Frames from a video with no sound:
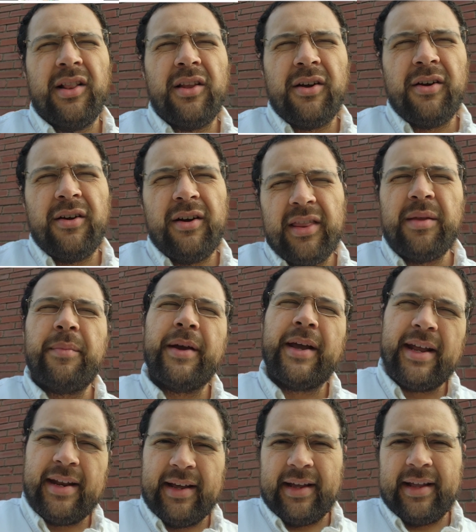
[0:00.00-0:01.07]
learn in the
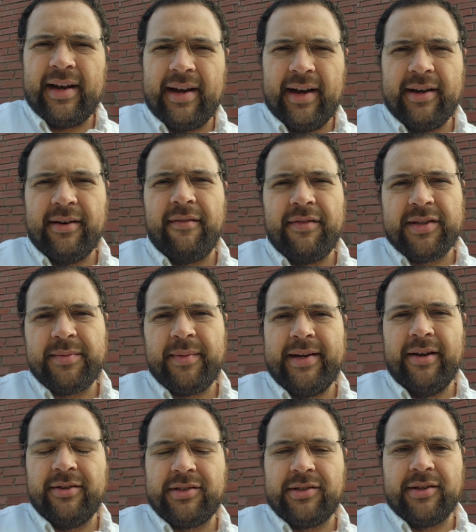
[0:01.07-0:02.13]
beginning, I don't know this in my
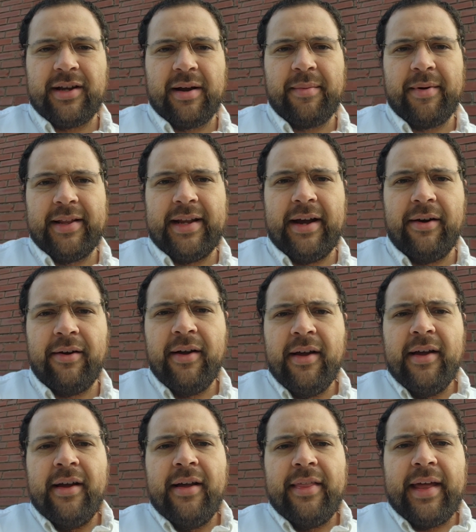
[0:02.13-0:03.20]
notes, I'll talk about it now,
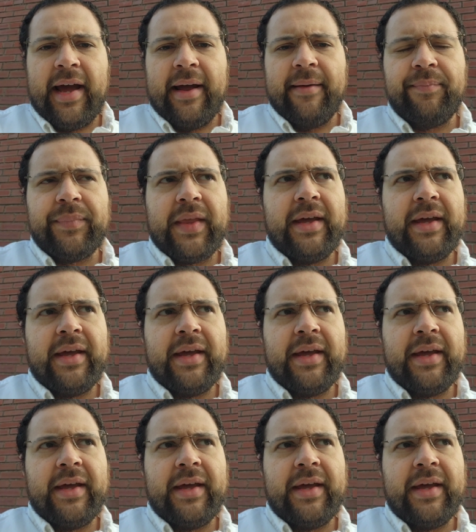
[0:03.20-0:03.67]
that,